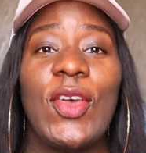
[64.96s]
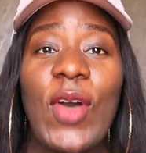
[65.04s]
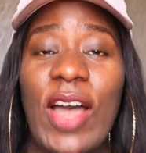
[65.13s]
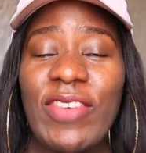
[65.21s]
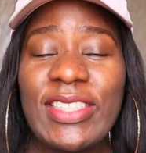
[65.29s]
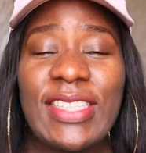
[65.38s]

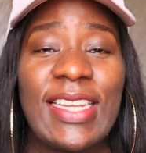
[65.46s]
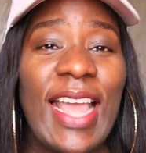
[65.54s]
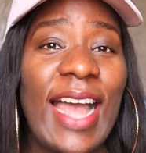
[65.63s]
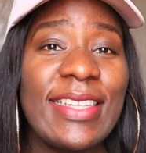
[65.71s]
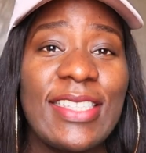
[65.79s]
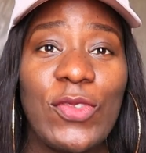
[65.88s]
So, I've actually
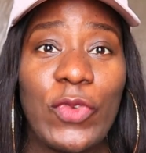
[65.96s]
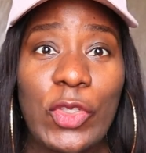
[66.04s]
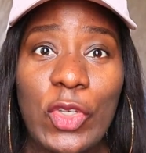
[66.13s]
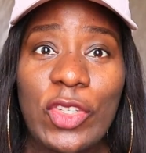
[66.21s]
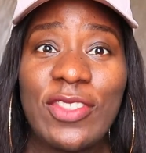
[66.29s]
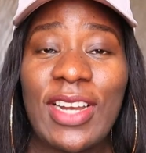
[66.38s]
had this
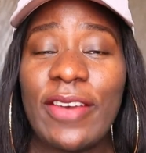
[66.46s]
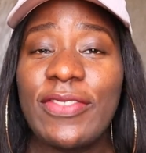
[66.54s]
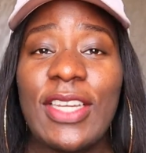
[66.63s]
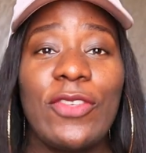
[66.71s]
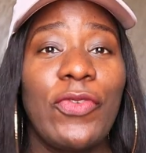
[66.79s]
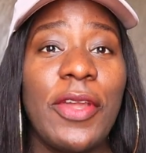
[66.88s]
video
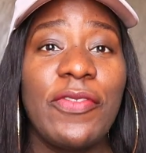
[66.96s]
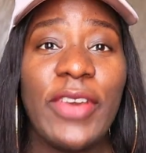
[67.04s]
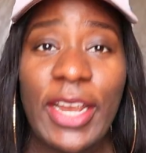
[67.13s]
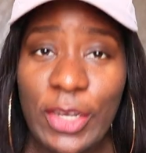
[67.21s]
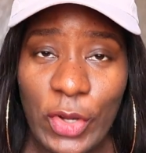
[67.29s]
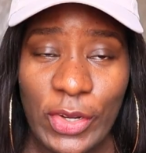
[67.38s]
drafted for a
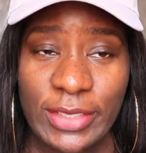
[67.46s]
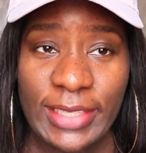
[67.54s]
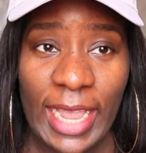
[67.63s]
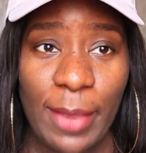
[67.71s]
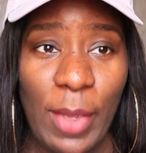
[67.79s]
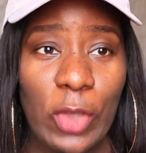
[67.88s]
very long
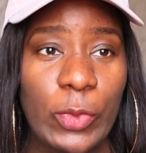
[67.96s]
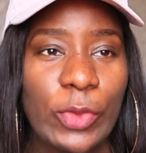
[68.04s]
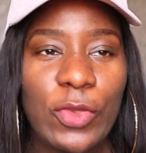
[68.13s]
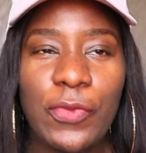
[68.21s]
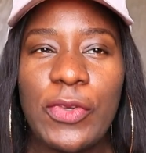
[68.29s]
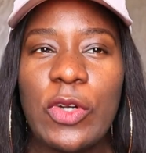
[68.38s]
time. I was
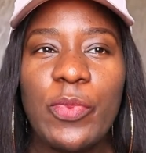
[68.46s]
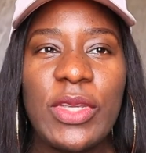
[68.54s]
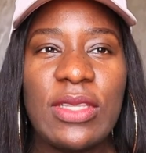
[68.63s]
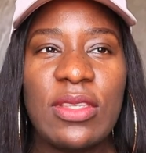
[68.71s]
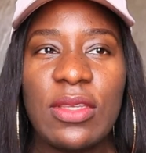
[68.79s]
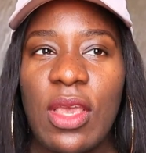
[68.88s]
supposed to film
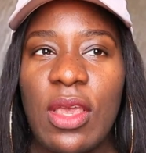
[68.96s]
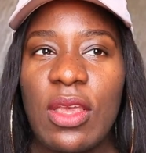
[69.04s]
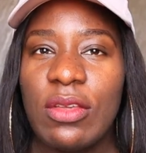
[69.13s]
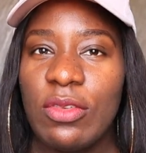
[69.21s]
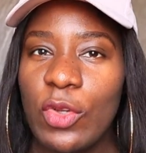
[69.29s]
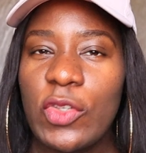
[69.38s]
it,
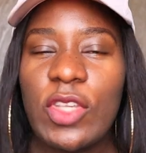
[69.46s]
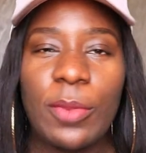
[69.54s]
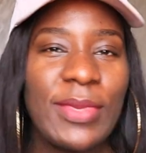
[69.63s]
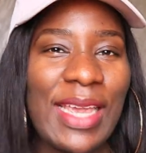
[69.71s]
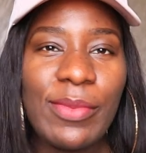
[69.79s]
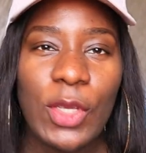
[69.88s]
you know,
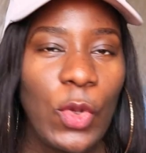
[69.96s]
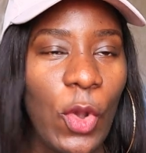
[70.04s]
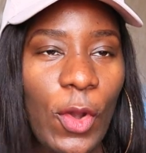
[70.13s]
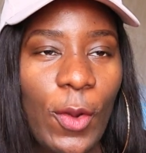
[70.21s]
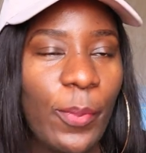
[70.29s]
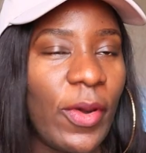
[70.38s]
some time
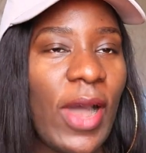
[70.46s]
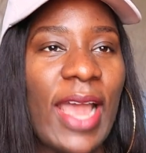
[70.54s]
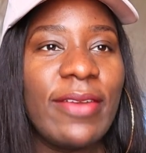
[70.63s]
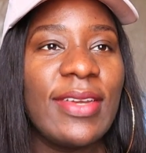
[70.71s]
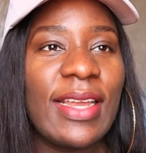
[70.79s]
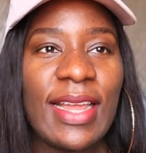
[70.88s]
ago, but
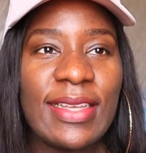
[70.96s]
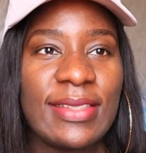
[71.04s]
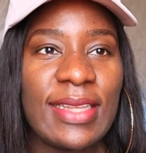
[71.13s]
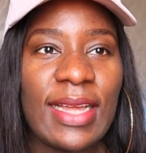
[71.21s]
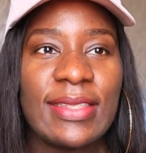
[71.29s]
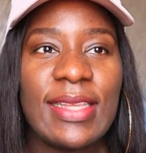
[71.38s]
I
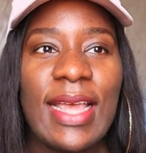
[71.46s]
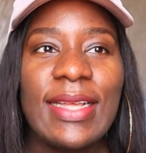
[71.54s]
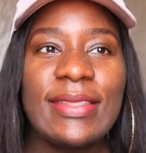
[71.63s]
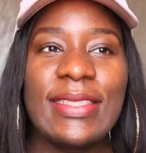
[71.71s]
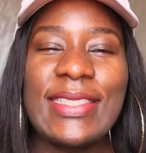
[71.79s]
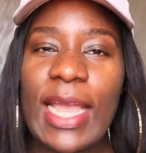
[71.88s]
realized that
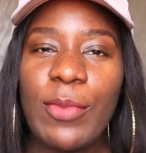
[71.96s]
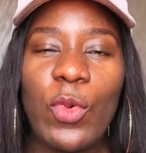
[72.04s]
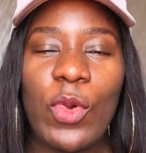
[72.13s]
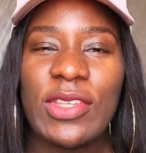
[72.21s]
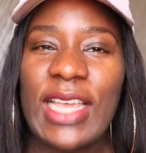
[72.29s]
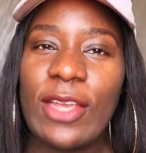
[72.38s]
the
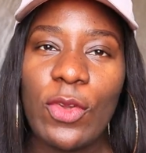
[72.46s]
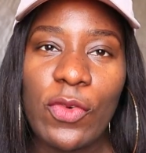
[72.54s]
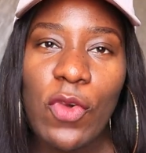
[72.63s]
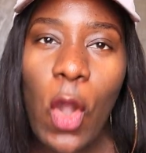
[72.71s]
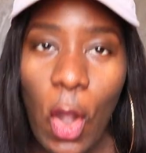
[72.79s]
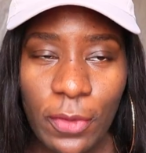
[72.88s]
timing was kind
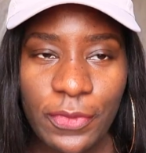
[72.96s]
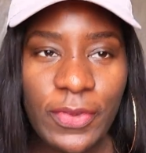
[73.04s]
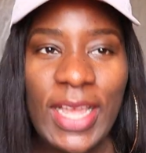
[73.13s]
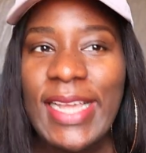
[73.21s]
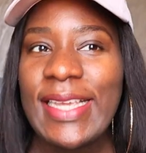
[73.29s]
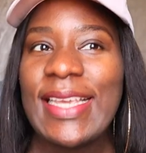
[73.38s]
of
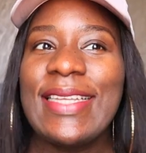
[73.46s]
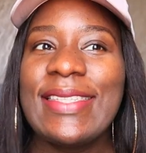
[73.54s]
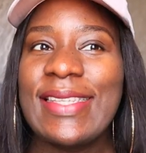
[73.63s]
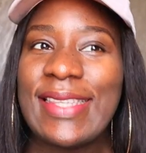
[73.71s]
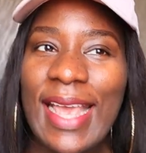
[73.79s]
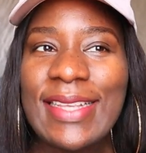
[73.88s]
off, in
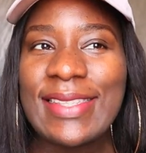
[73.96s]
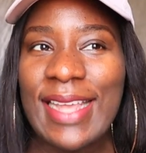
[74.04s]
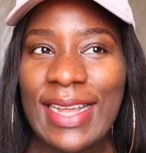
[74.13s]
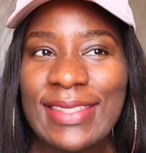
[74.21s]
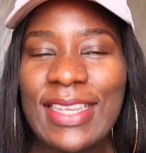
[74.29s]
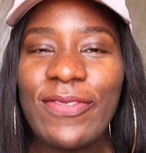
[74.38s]
the sense
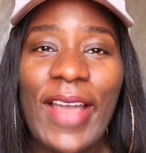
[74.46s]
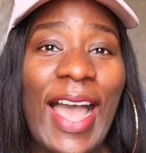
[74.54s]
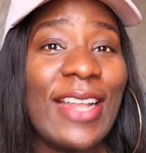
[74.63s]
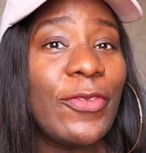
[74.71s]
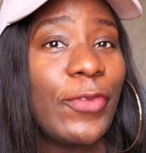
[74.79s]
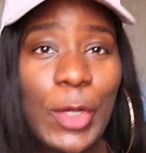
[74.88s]
that if I
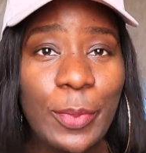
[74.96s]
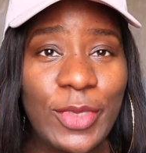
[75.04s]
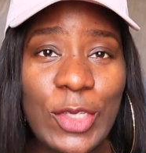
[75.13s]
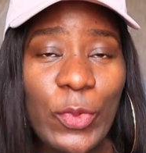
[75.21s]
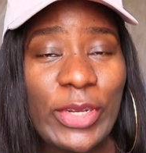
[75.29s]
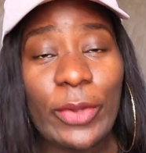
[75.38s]
had filmed
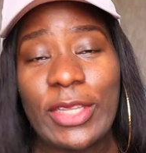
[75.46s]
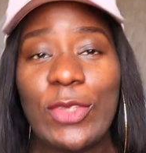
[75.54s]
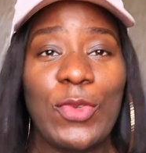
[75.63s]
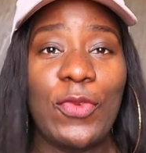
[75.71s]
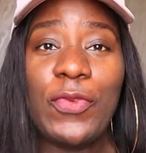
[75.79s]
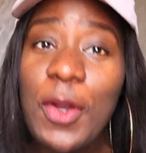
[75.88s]
this when I
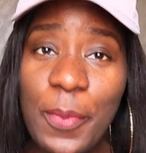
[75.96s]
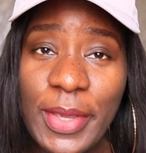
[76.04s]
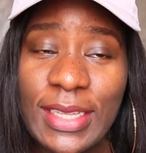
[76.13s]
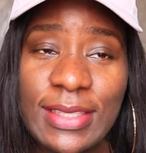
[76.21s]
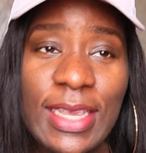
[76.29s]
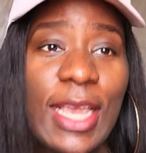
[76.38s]
wanted to film
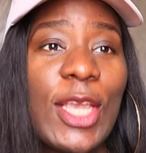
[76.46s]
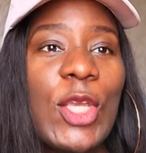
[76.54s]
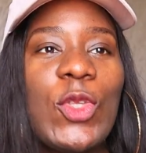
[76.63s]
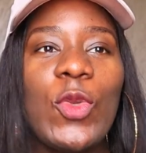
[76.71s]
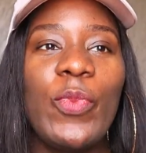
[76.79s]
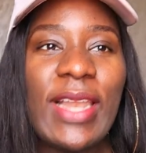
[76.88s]
it,
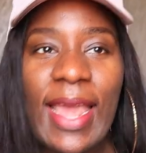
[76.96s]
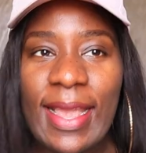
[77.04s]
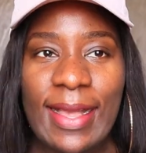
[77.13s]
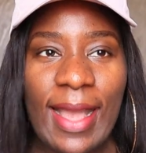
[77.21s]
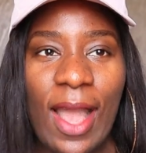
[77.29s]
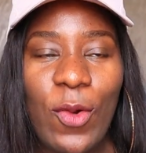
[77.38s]
it would be
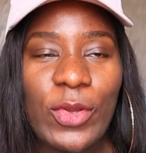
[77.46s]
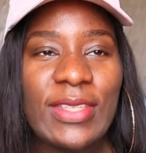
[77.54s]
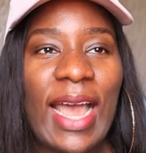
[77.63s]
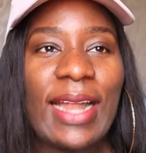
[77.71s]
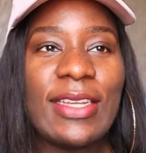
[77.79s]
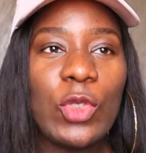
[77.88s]
like I
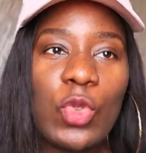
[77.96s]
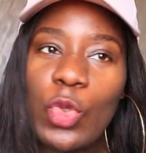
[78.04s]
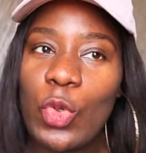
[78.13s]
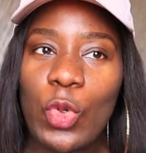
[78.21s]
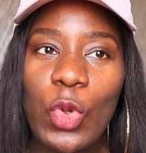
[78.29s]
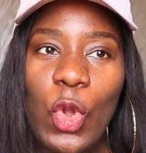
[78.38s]
was adding
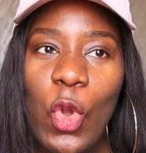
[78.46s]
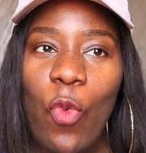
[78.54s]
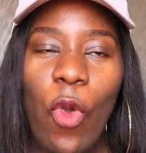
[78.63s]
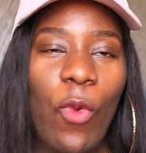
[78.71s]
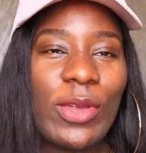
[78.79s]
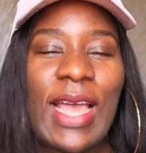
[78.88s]
to
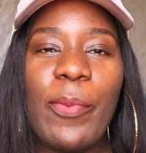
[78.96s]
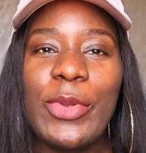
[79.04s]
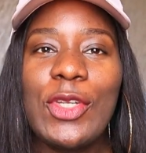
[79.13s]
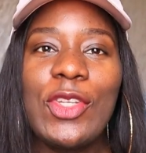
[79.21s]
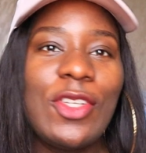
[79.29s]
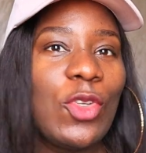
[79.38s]
what was
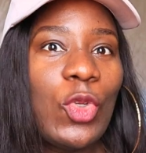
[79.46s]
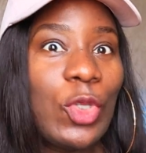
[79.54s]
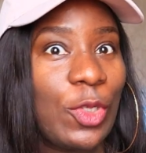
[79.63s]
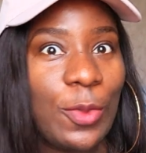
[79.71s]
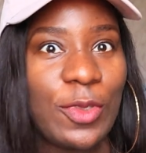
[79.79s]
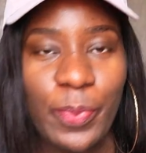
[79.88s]
happening in the
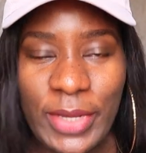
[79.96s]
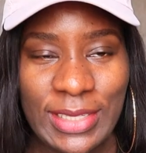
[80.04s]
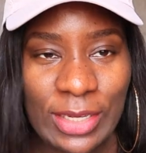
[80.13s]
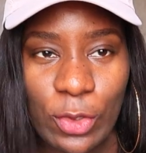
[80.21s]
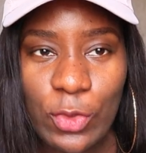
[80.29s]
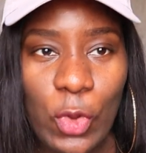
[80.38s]
YouTube
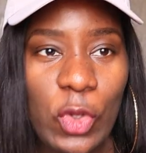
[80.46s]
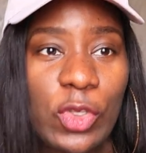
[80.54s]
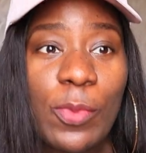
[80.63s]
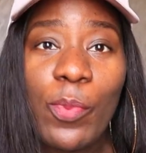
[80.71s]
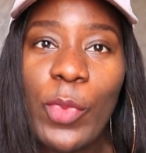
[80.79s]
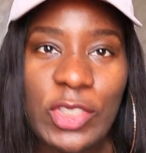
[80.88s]
space. I don't go
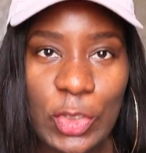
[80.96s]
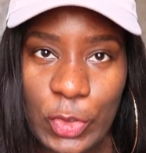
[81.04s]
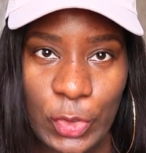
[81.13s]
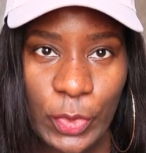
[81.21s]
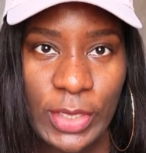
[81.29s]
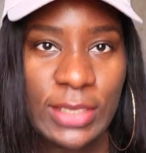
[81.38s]
much
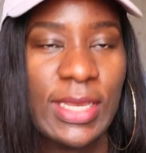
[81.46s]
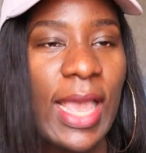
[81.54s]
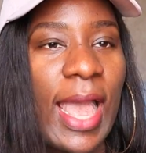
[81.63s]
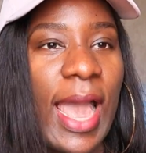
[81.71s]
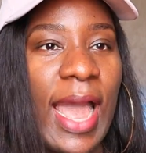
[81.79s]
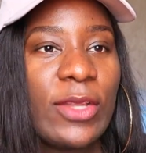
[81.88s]
into it.
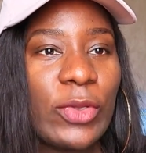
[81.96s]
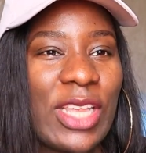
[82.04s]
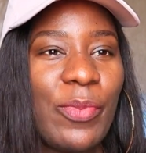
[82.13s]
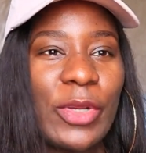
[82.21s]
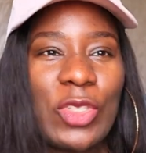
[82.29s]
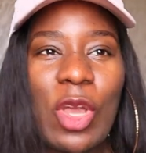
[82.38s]
I don't want
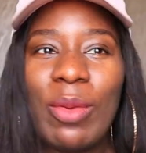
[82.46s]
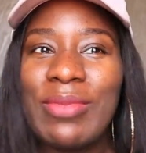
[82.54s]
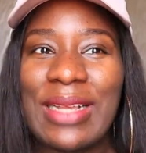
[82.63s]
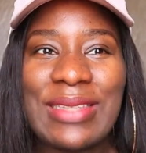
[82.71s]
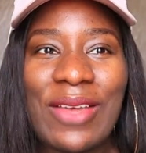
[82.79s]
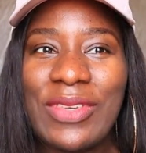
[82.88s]
anybody to come
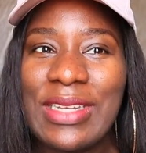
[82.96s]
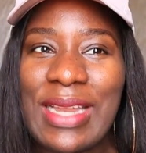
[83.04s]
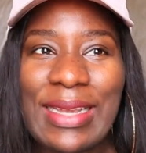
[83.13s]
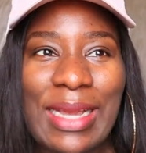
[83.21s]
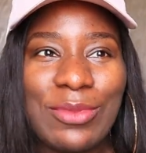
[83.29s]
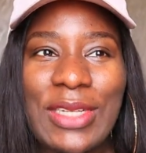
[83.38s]
and start feeling
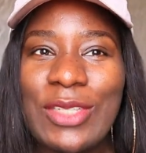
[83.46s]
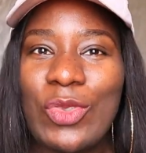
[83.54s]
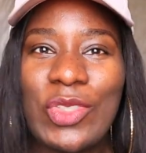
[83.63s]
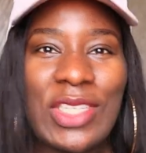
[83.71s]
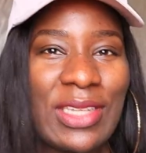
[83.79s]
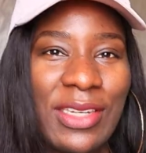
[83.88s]
like I'm trying
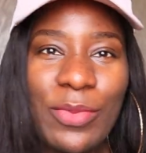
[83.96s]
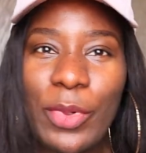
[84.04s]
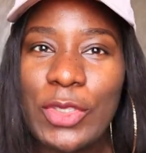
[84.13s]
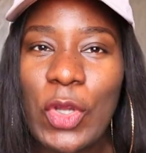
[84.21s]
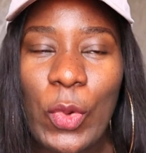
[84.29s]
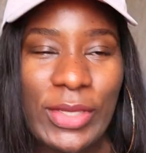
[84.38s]
to shade
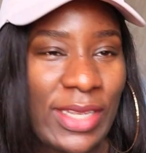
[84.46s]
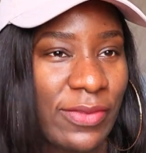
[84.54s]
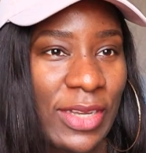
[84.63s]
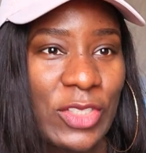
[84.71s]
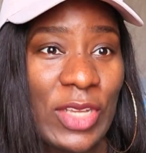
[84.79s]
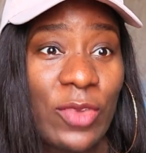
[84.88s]
anybody or
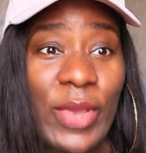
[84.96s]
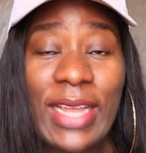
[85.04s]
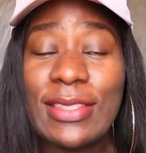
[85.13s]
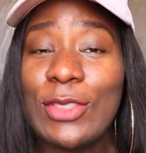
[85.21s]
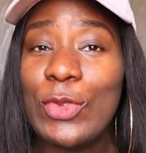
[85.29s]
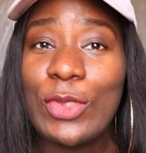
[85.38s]
whatever. So that's why
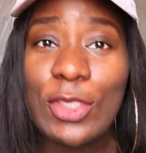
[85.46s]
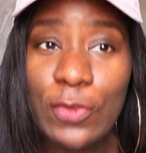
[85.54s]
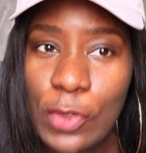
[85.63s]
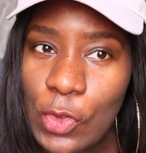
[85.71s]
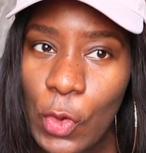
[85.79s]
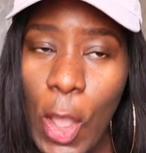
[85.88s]
I didn't do this
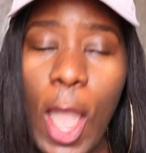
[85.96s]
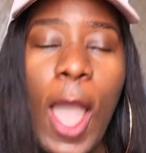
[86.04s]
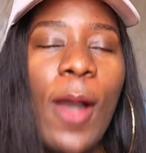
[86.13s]
video.